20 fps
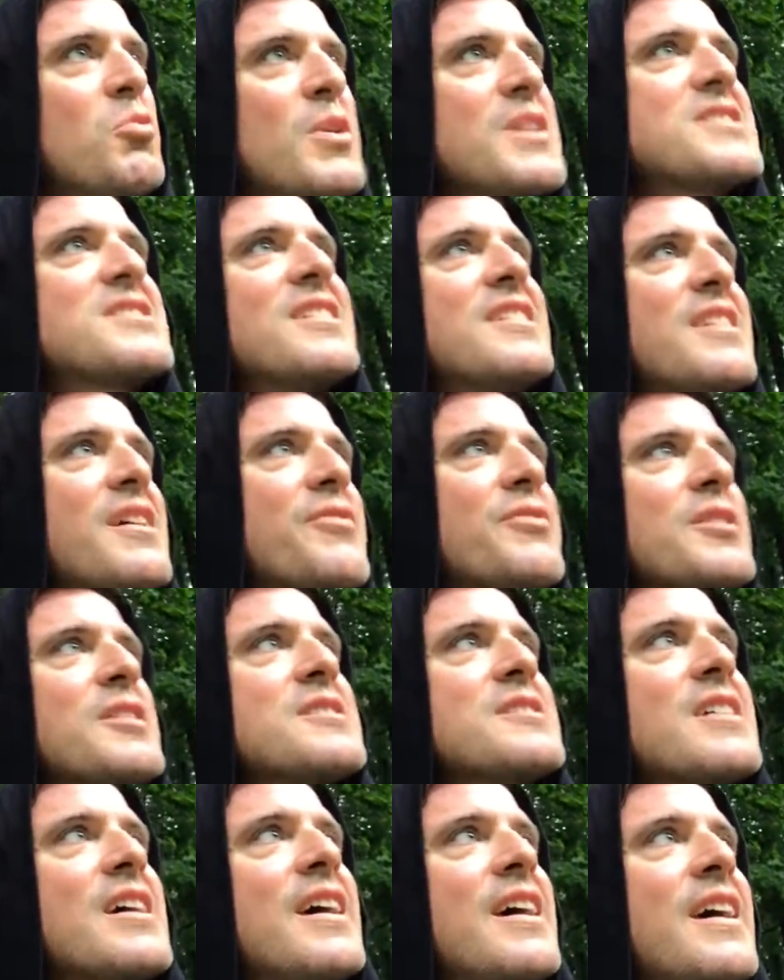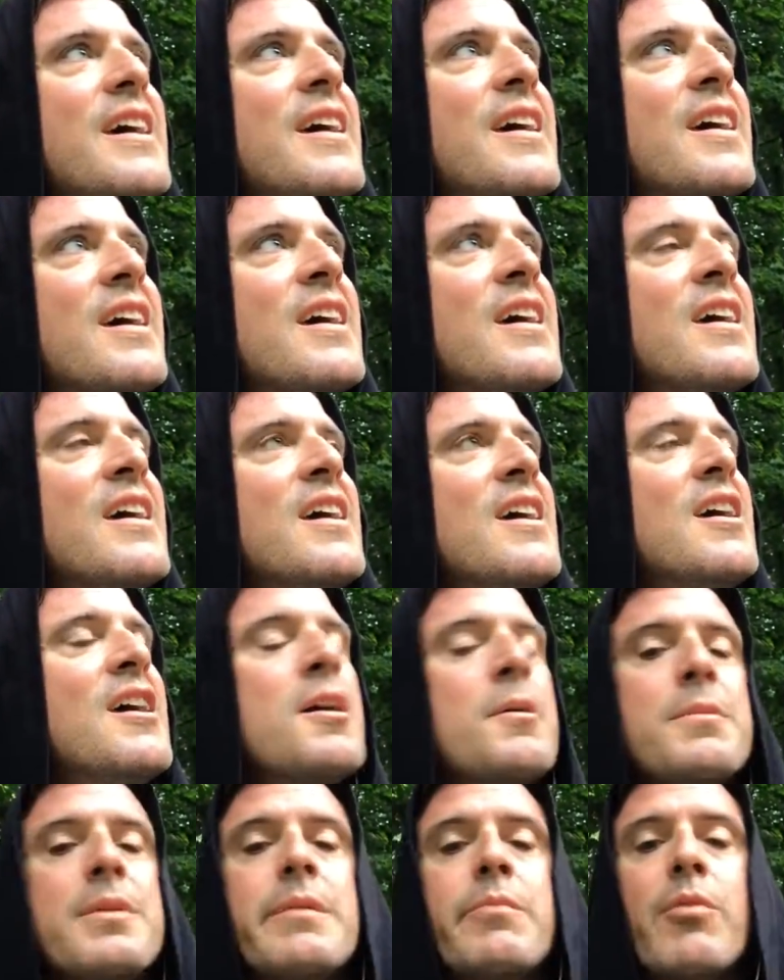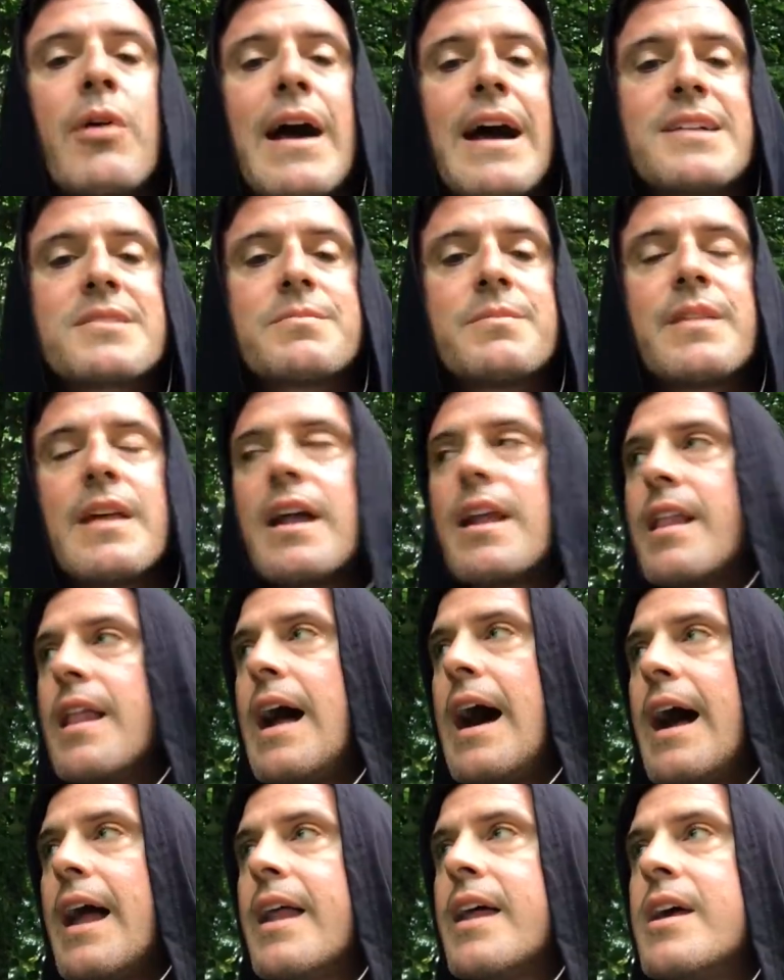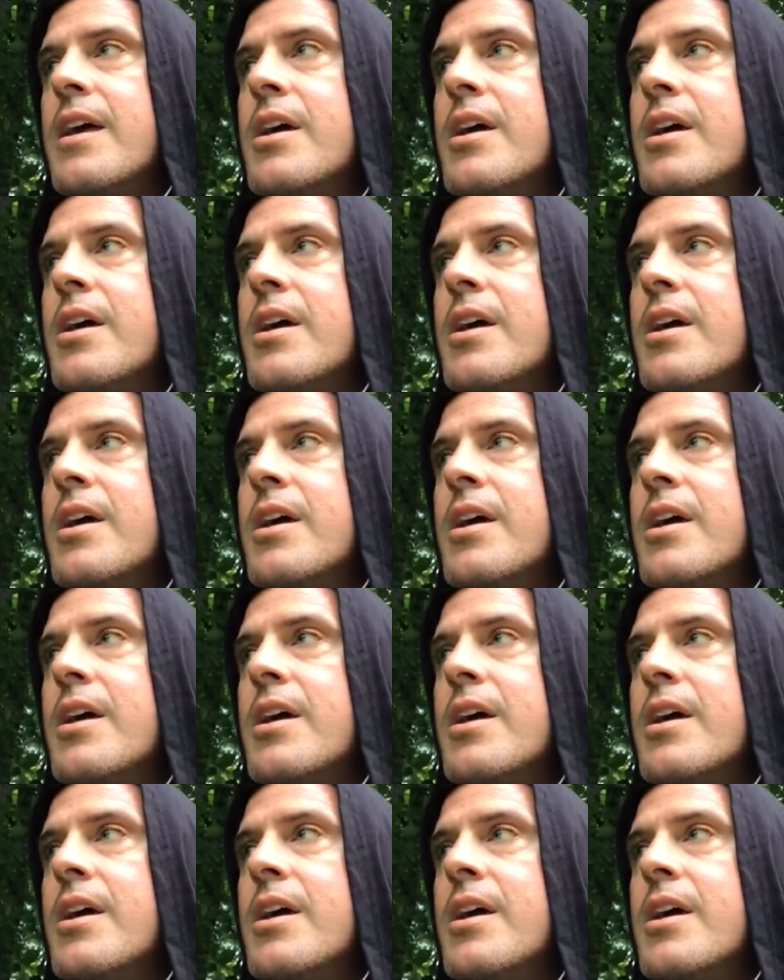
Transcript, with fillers: what's the difference? People ask me that a lot.